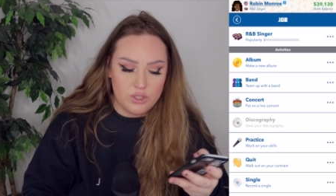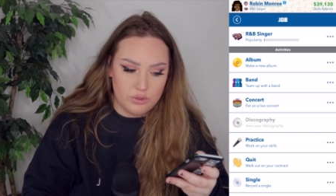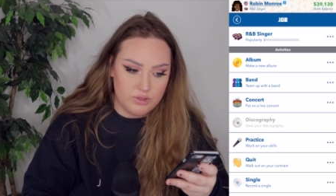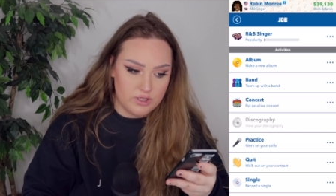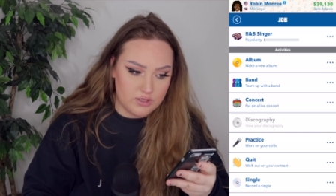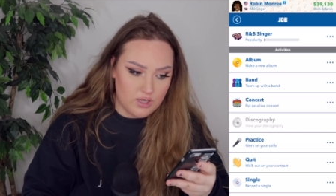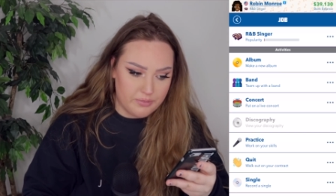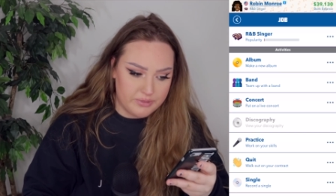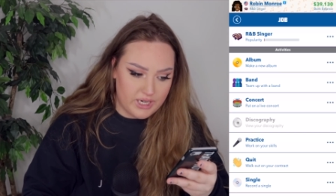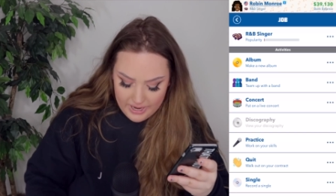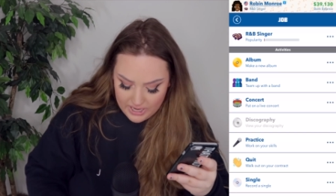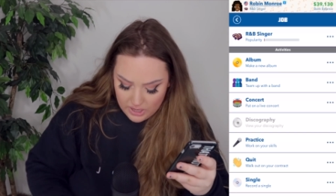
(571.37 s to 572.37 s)
do with this
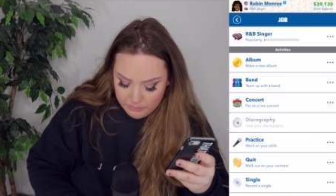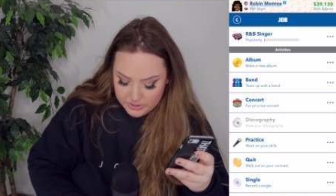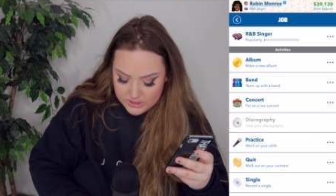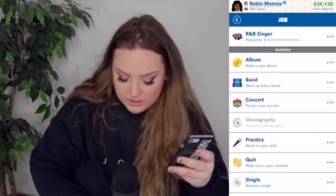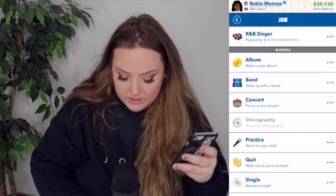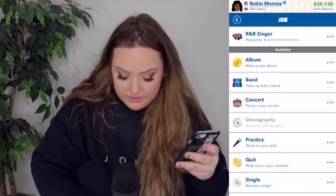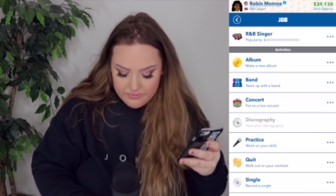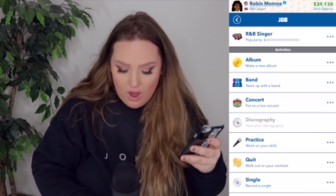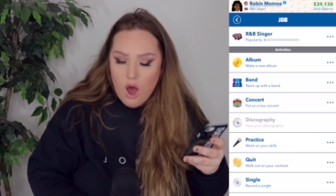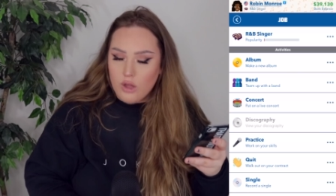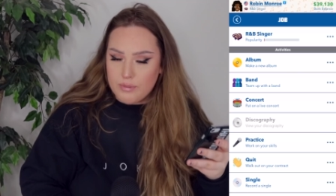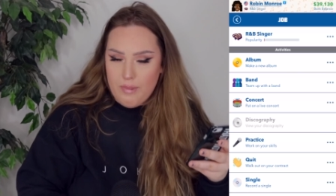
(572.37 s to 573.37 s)
update. I can't wait to live
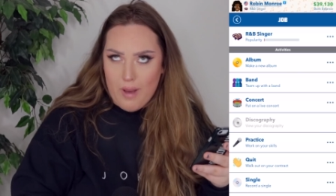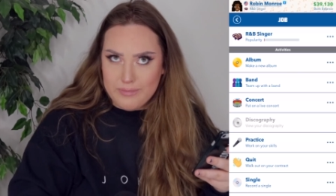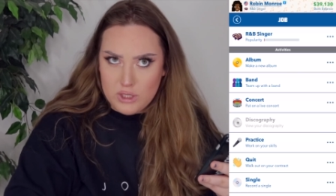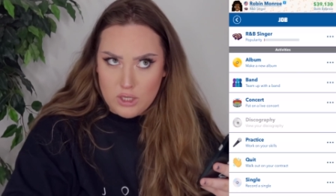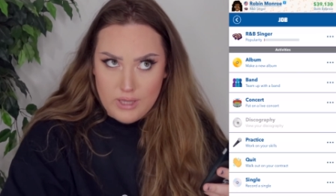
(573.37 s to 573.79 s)
all the pop star